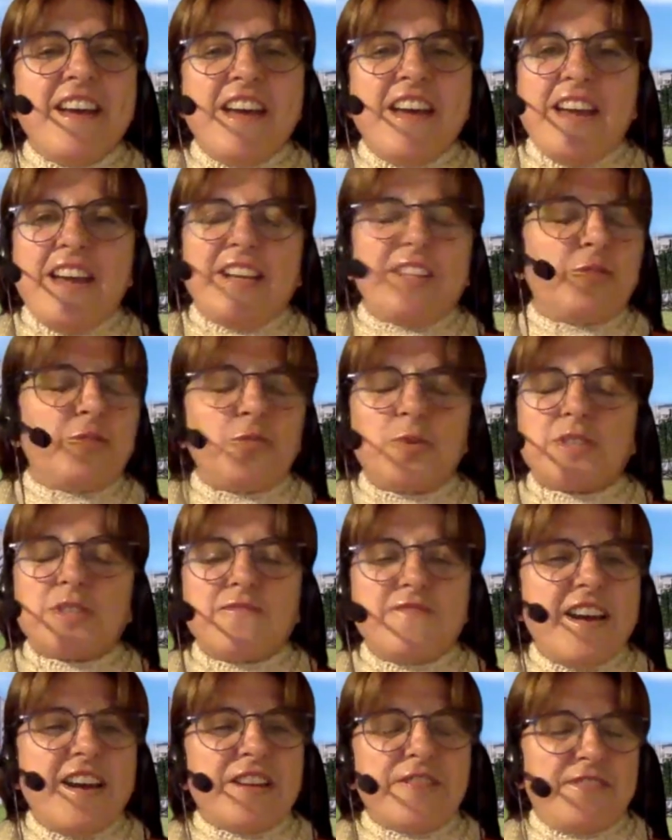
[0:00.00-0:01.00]
it was
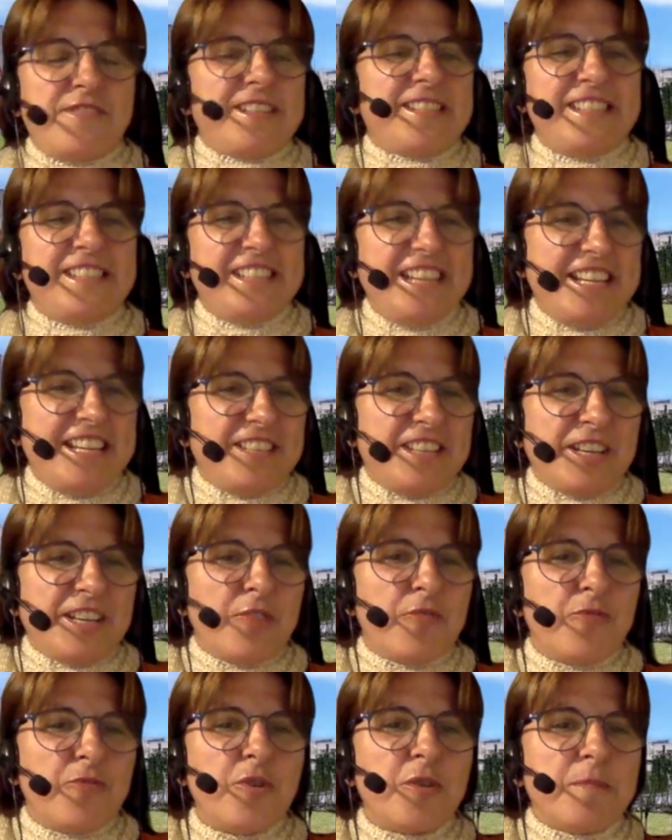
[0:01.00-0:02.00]
very fascinating
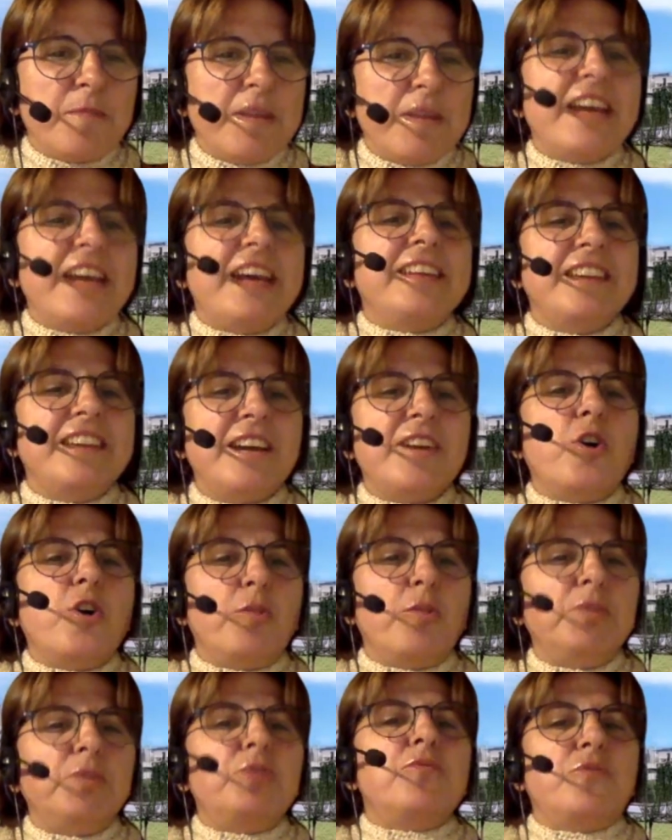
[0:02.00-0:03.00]
for me, and I
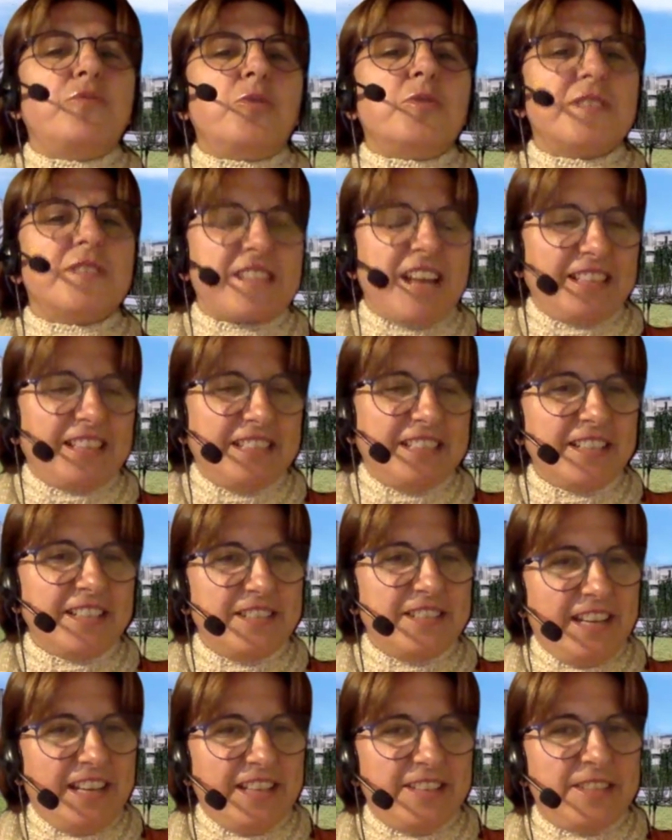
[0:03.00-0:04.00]
opted for studying
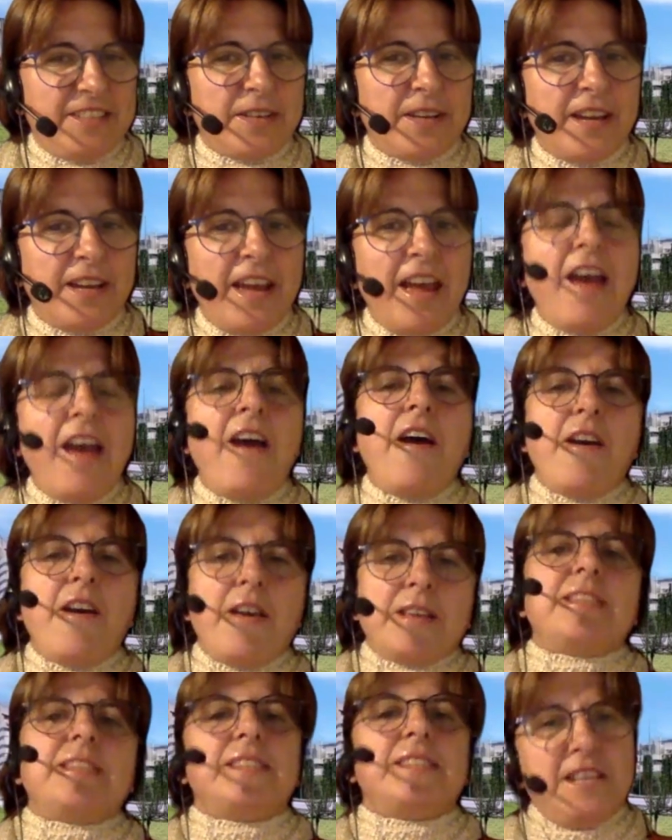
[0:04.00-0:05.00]
that.
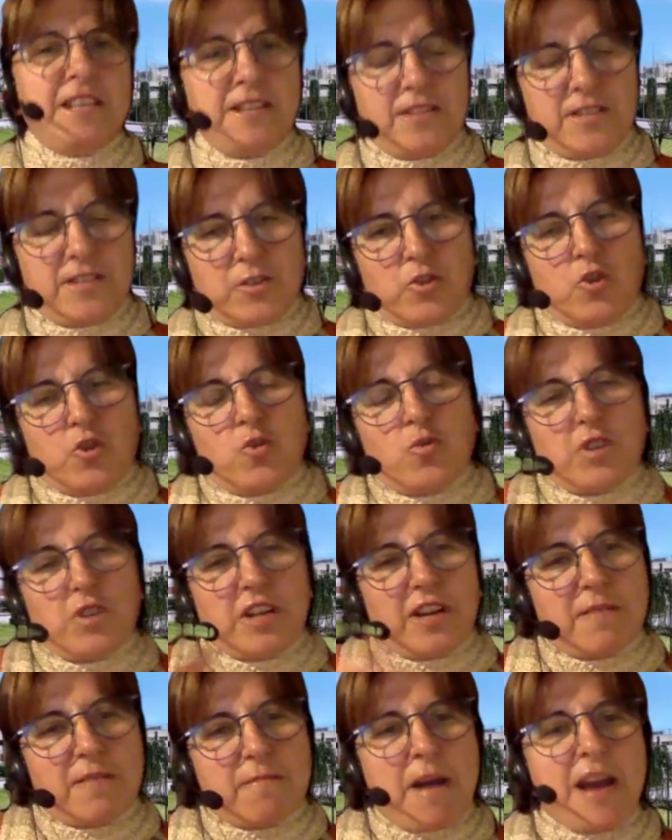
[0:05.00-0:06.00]
Since
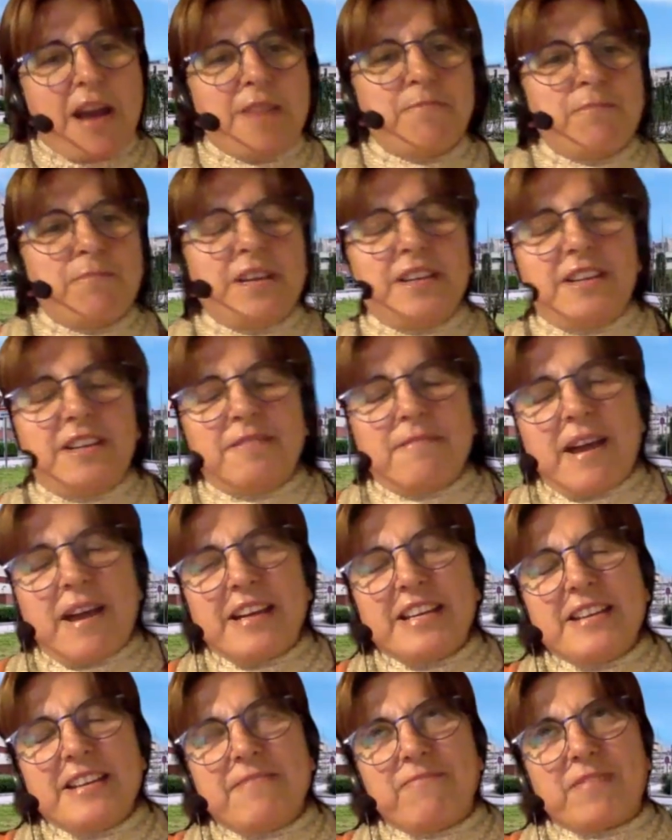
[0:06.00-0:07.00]
during my
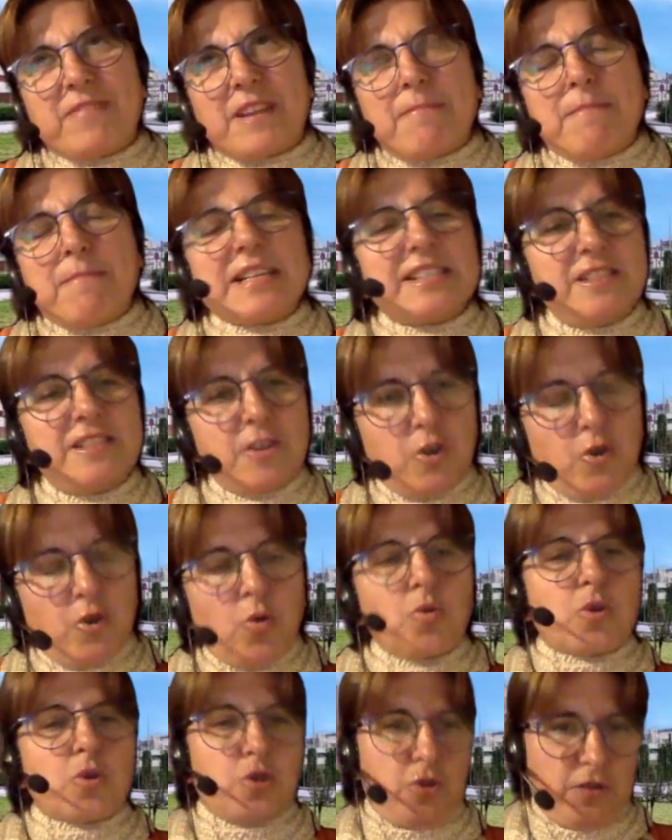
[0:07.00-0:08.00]
master
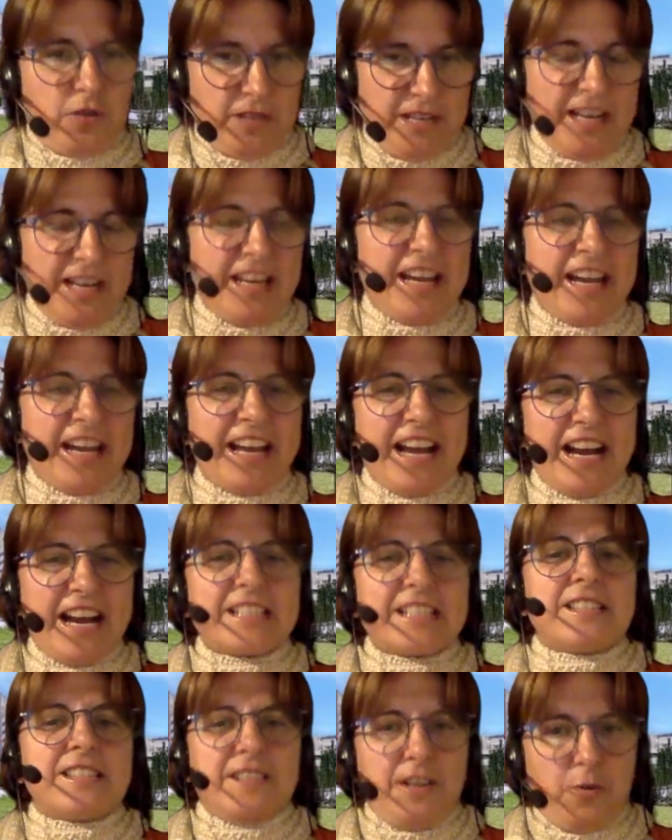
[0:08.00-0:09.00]
course in
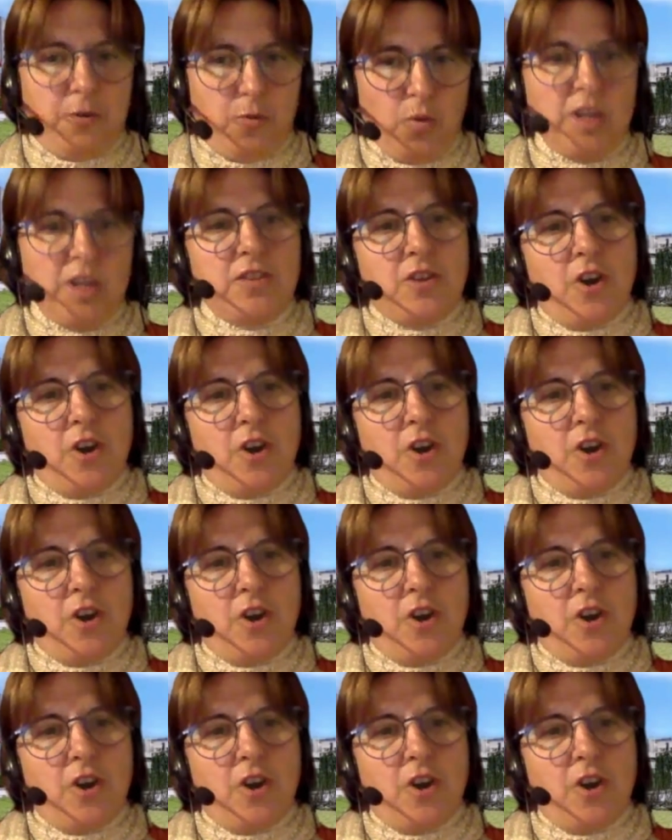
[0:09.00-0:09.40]
Lancaster with